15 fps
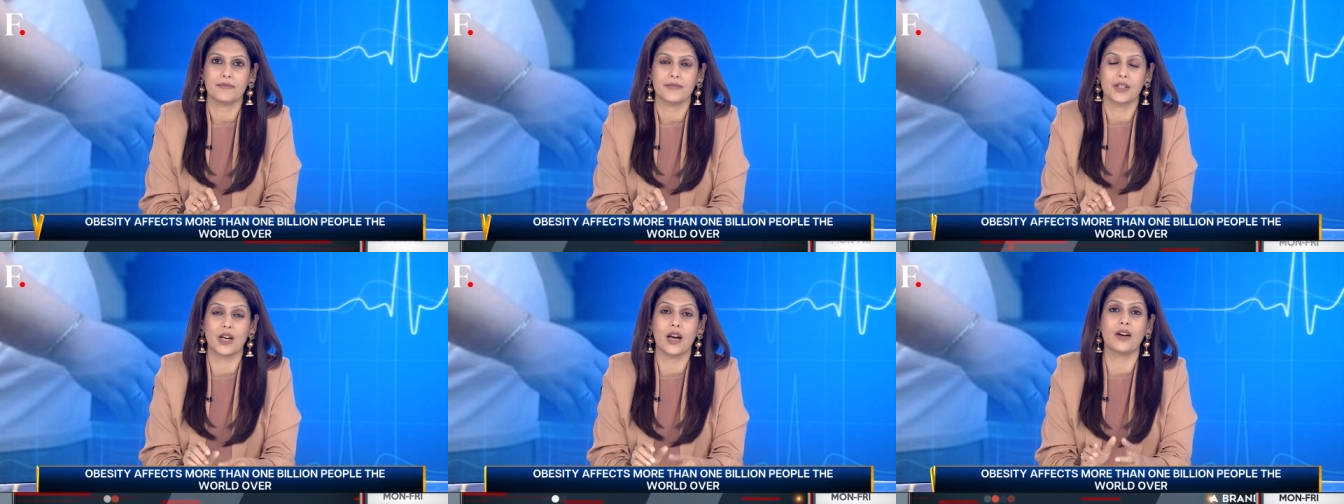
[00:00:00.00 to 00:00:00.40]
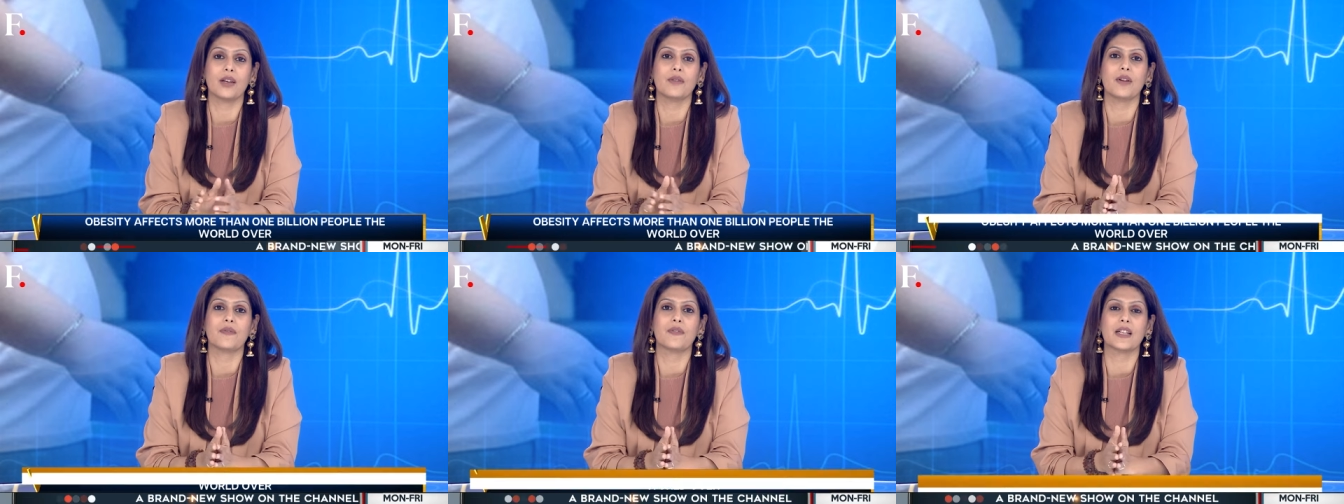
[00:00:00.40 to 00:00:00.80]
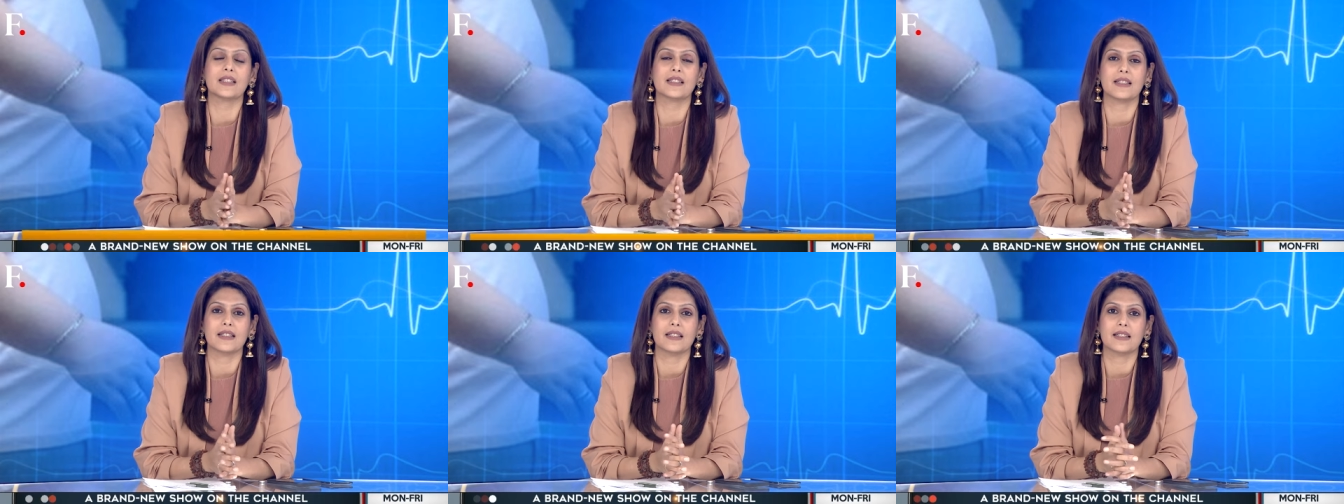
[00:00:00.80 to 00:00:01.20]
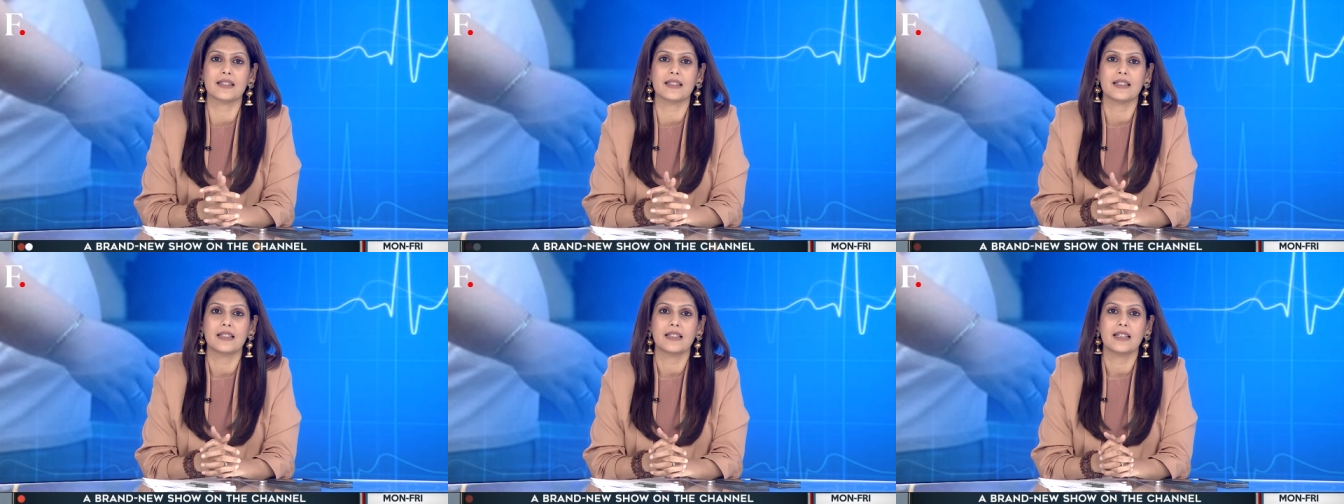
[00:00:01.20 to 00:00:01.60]
So how can we fix
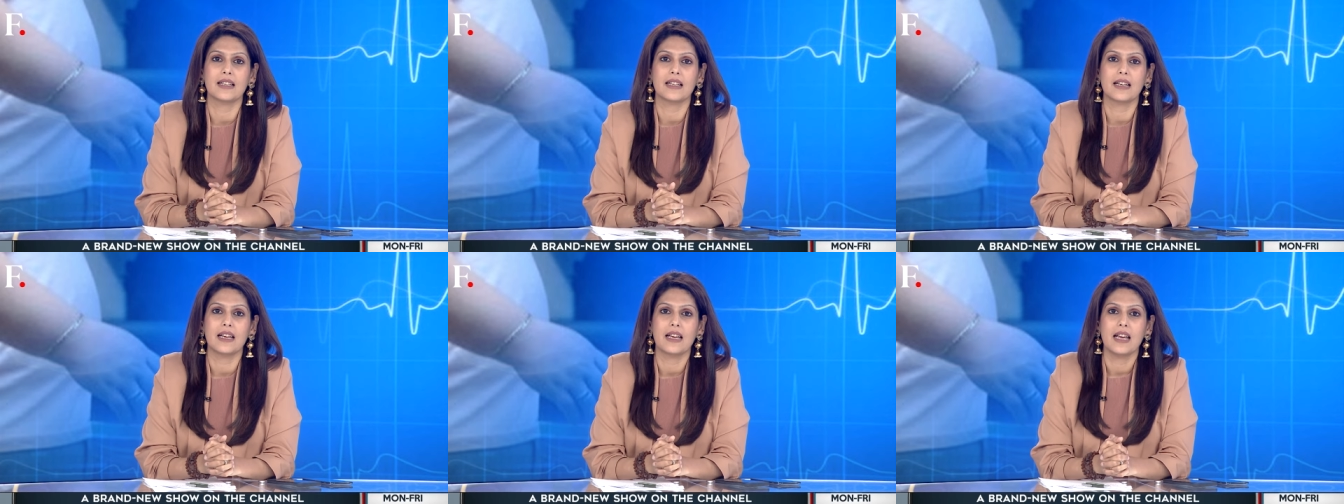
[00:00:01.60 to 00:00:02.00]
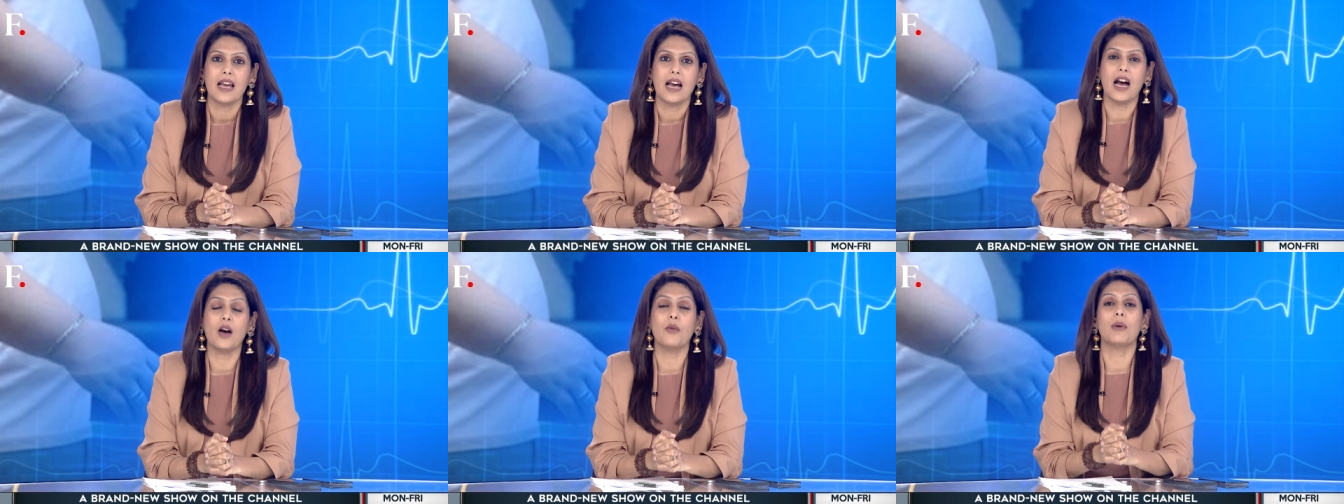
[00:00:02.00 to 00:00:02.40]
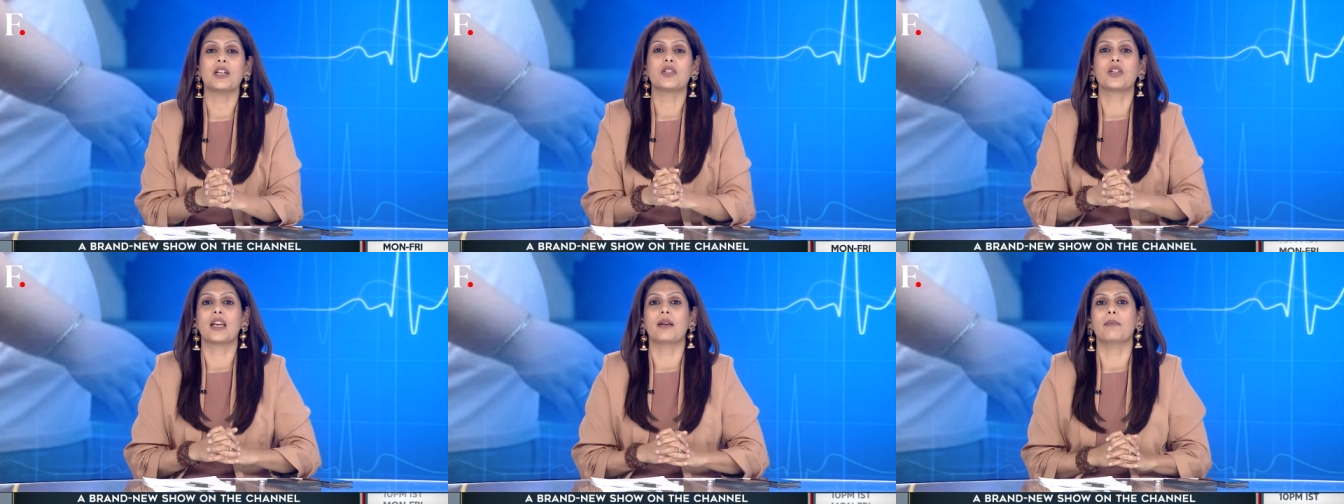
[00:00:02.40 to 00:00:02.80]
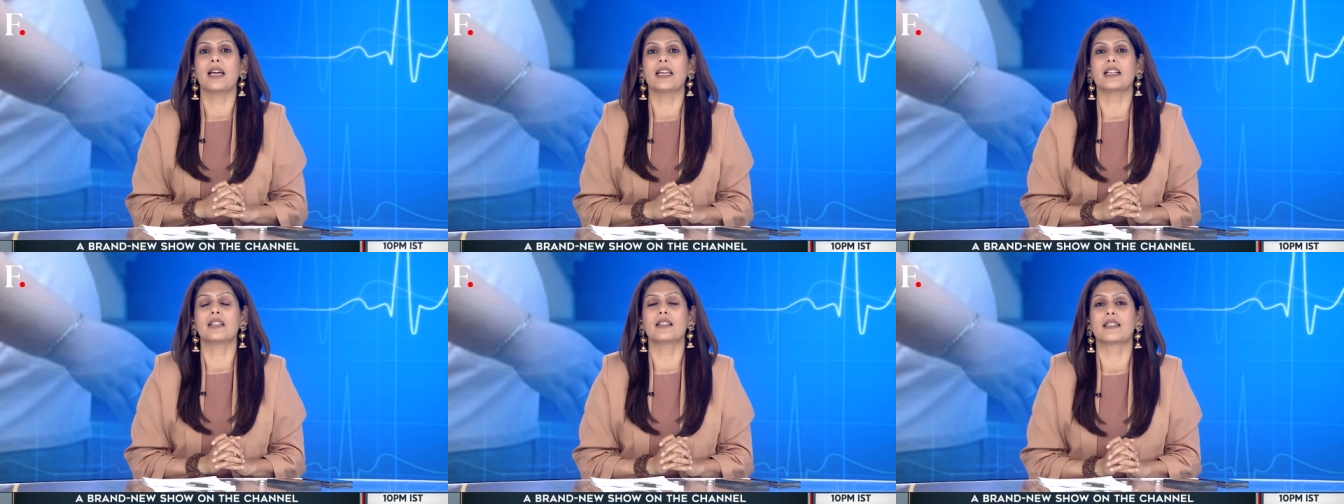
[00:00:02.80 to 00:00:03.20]
this? How much can
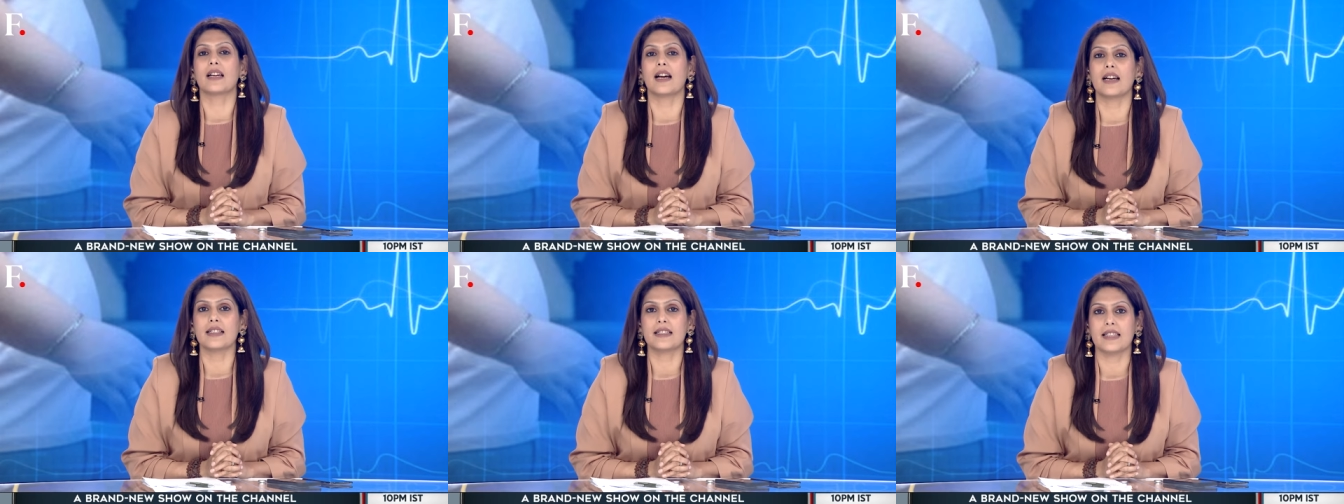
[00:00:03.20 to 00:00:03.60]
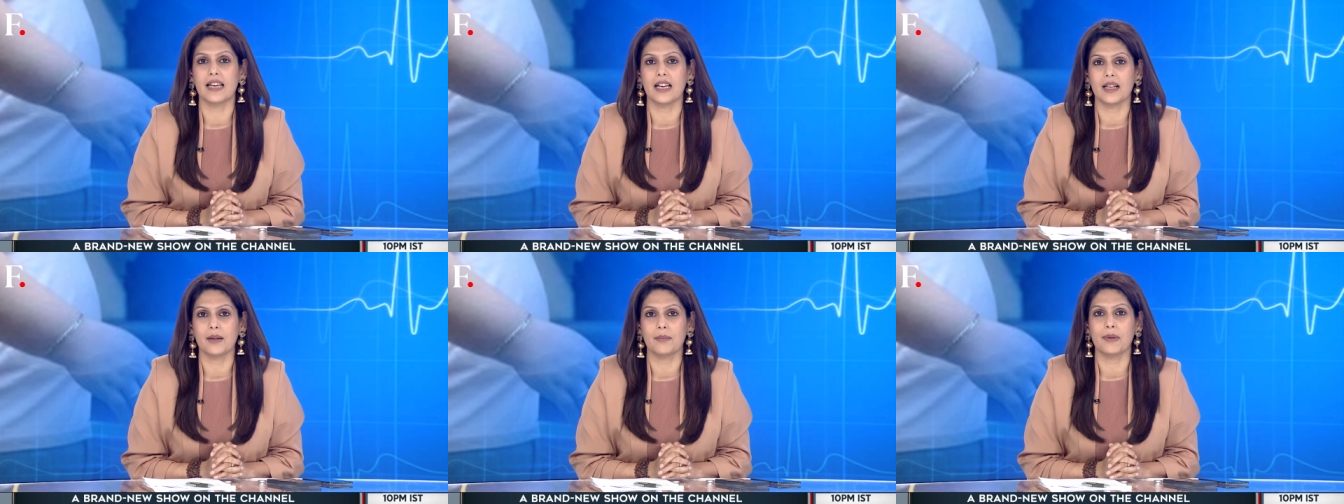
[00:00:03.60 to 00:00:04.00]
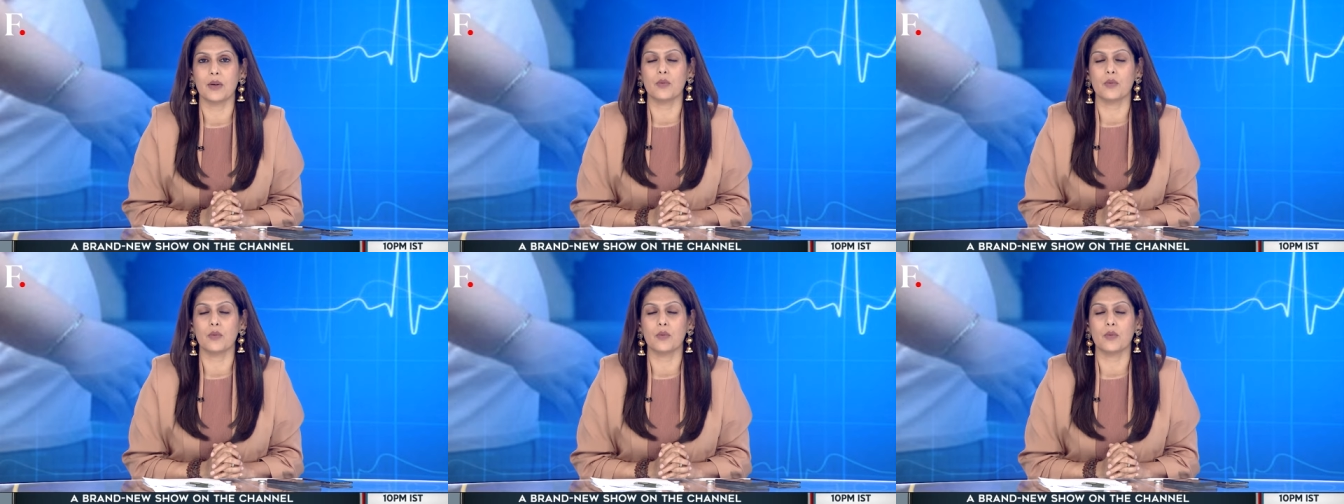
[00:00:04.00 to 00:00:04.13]
medical science help,